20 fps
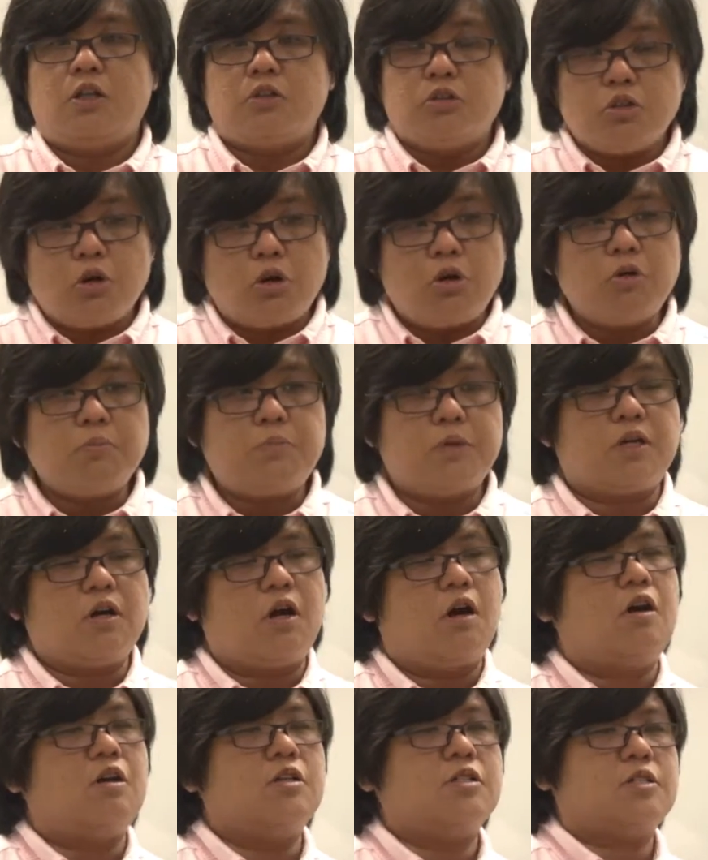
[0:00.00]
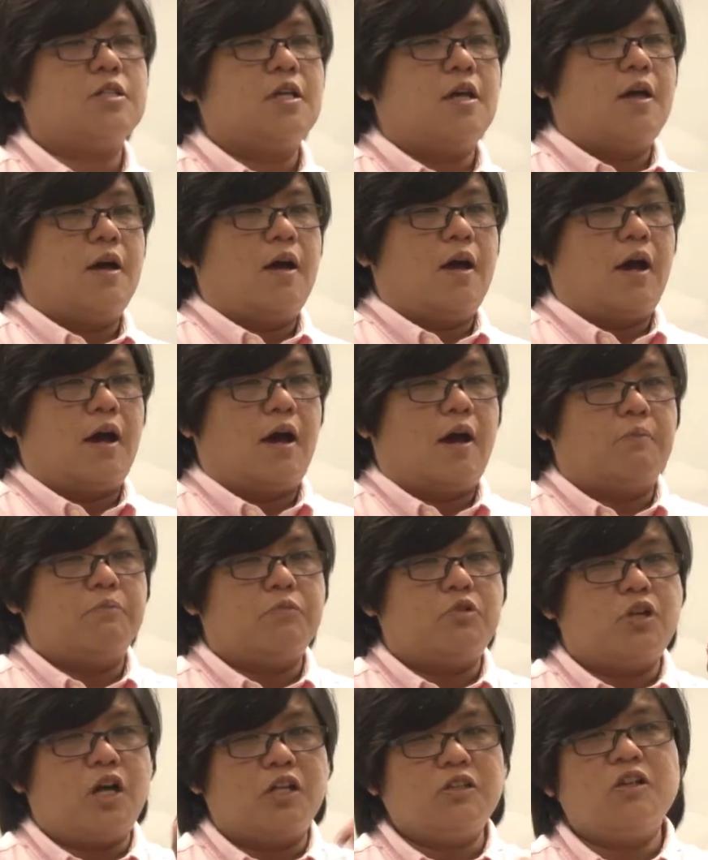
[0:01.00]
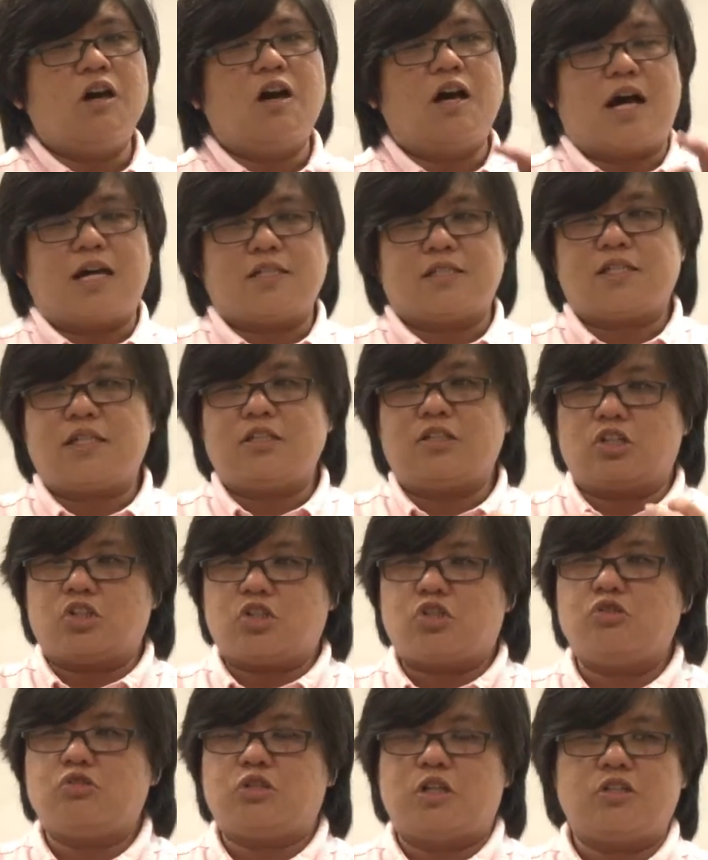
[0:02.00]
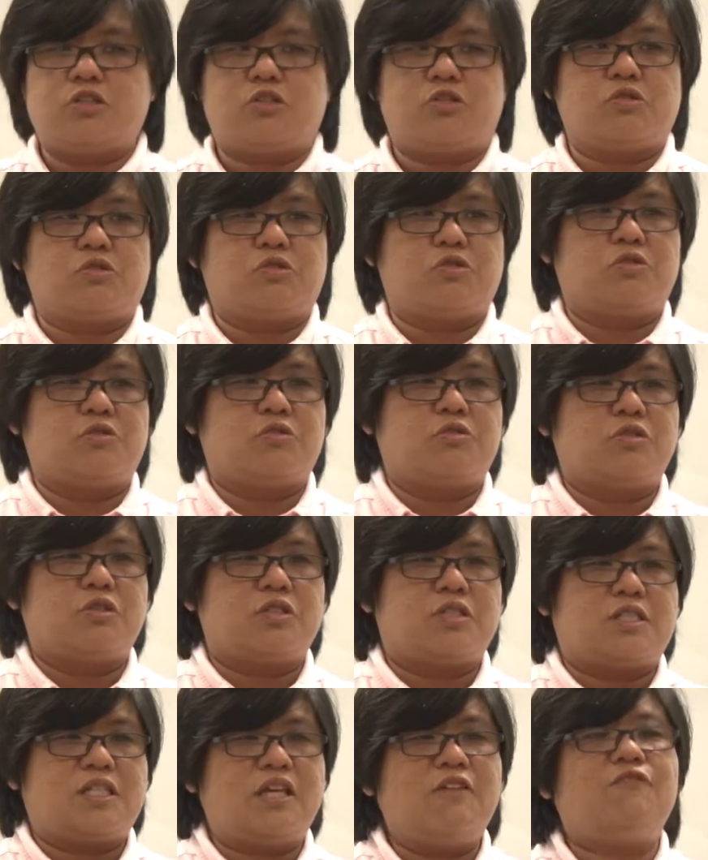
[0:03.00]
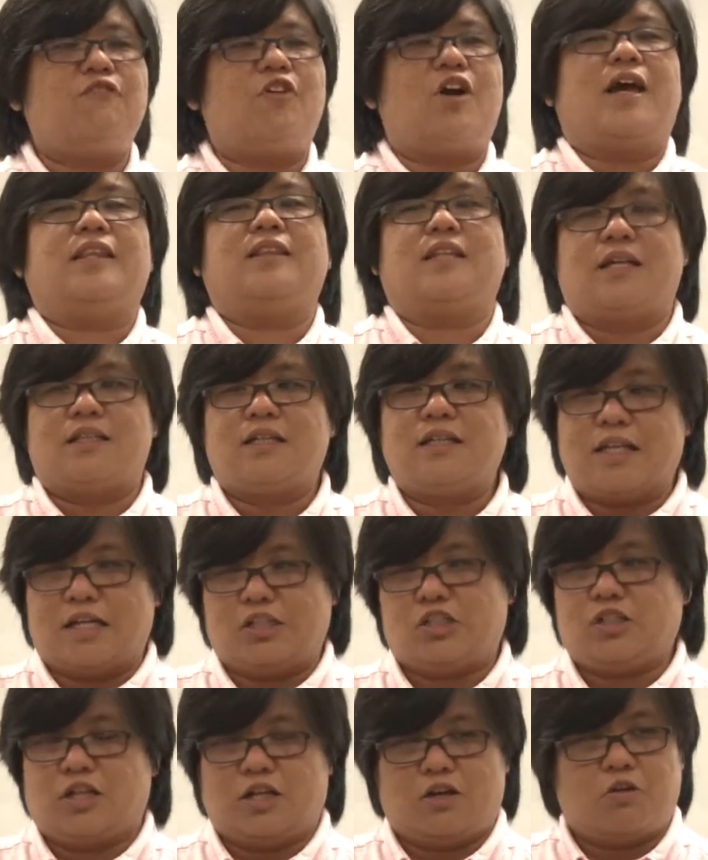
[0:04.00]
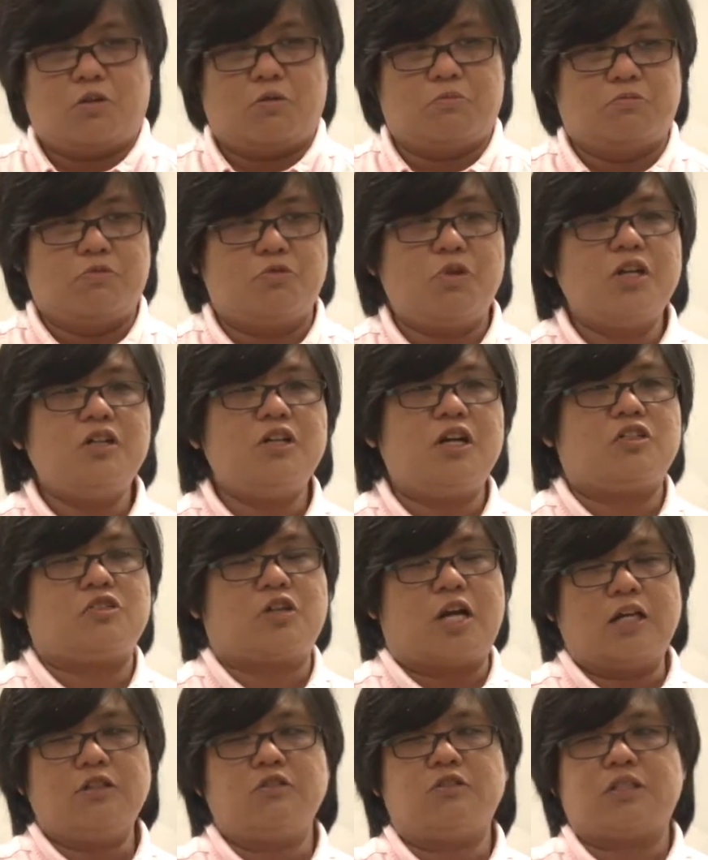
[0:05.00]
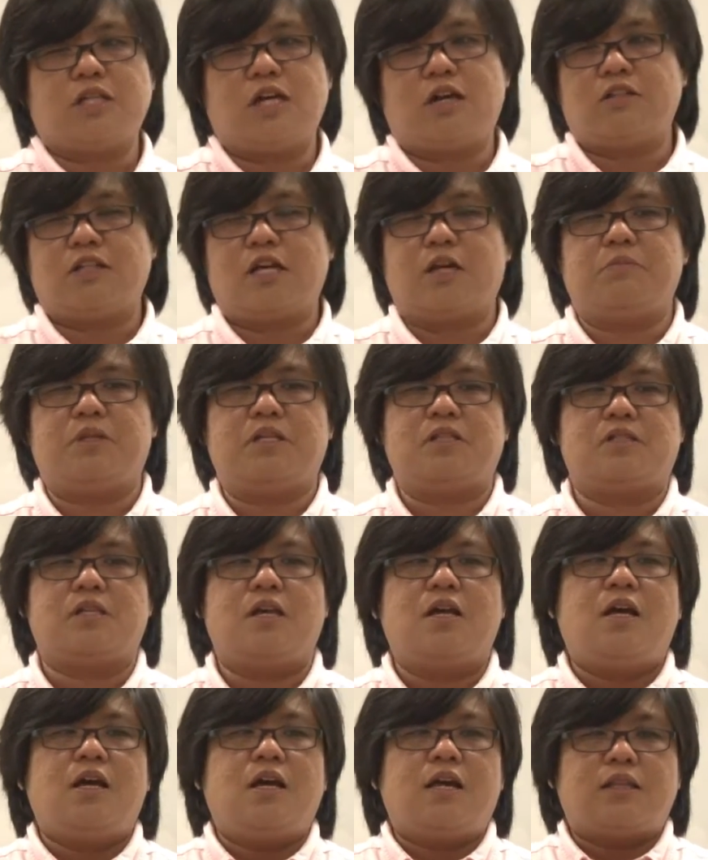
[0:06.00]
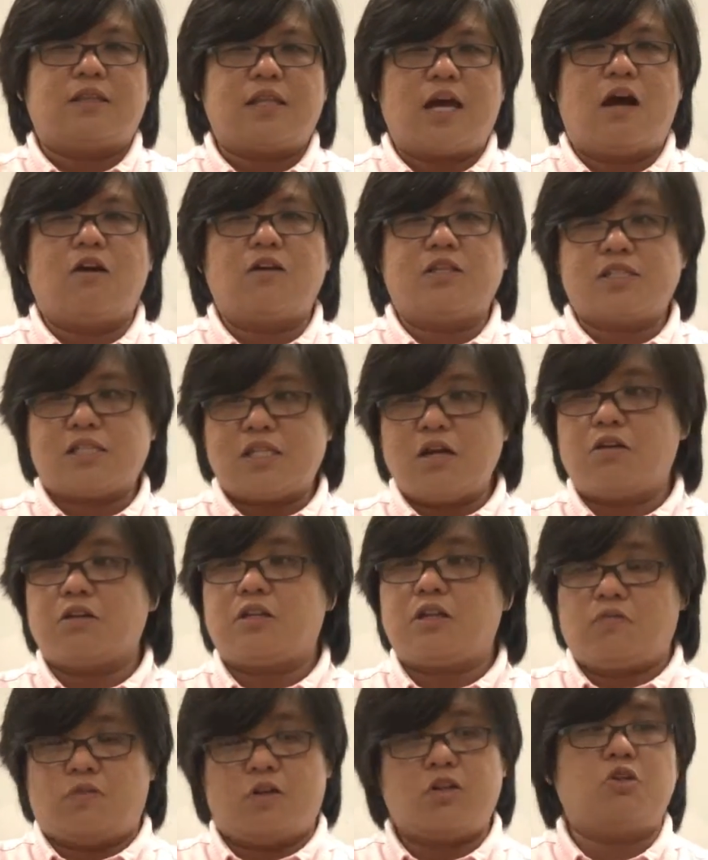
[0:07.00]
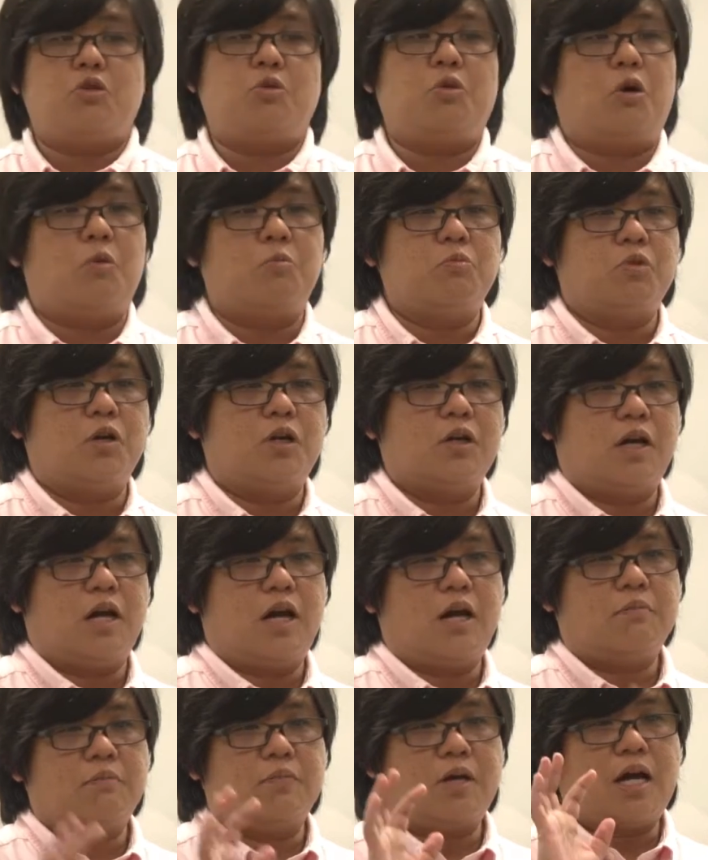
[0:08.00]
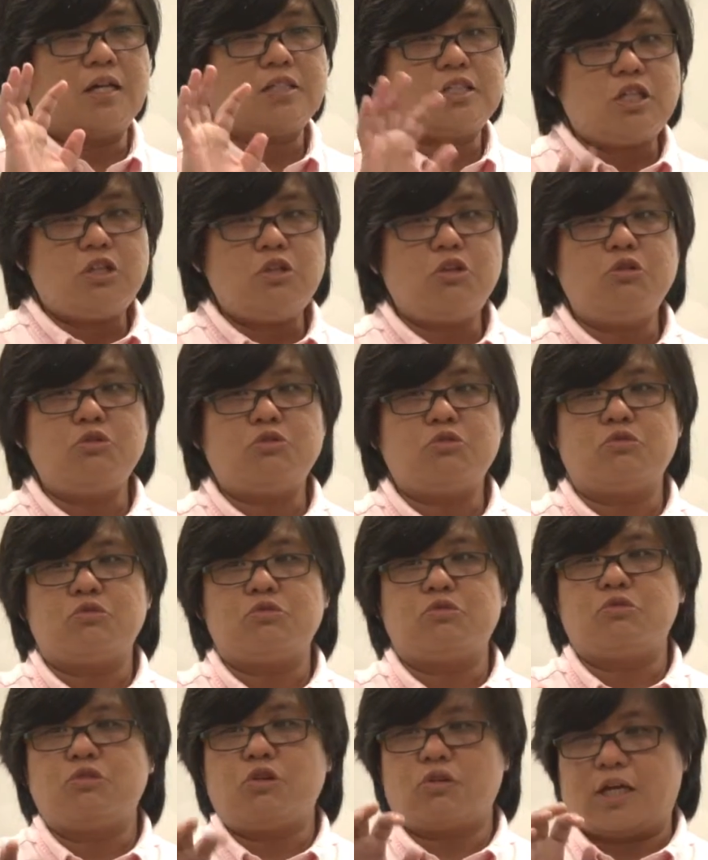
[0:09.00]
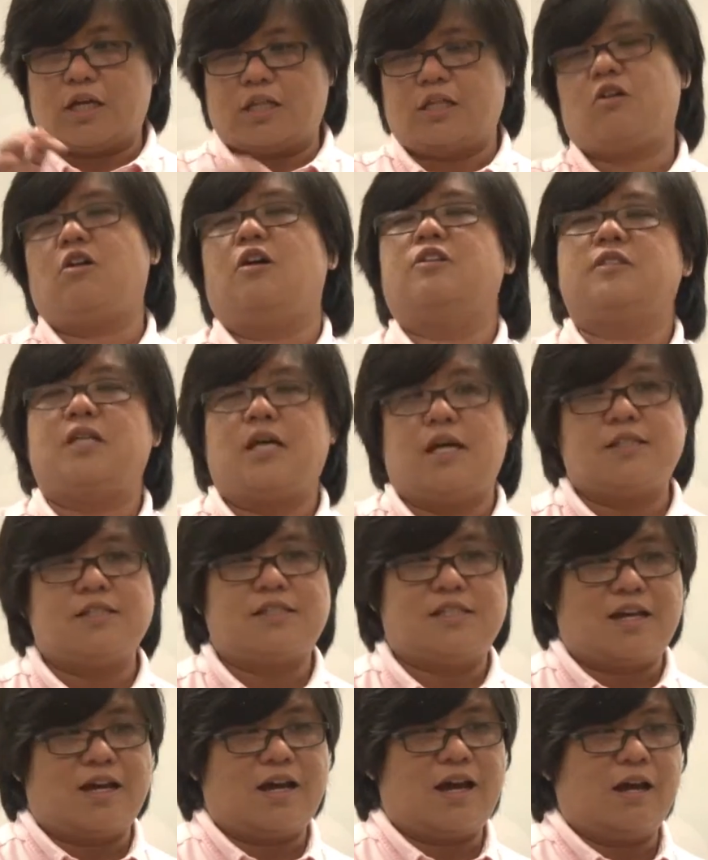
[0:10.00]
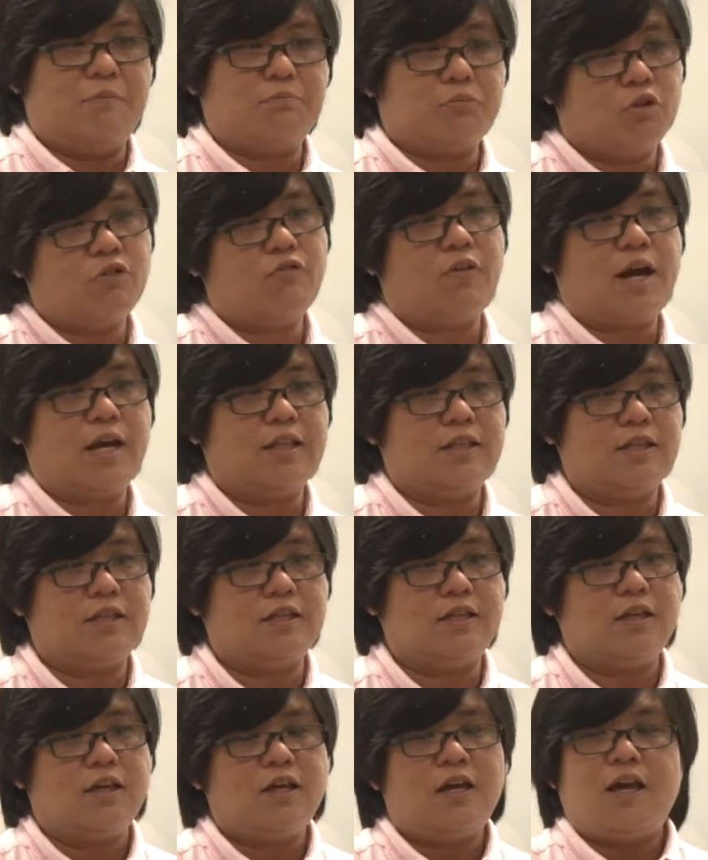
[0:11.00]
No, because um, you're not asking the students to sit for another lecture at home. What you're trying to tell them is, now instead of giving you homework, I'm asking you to look at the contents that I'm providing.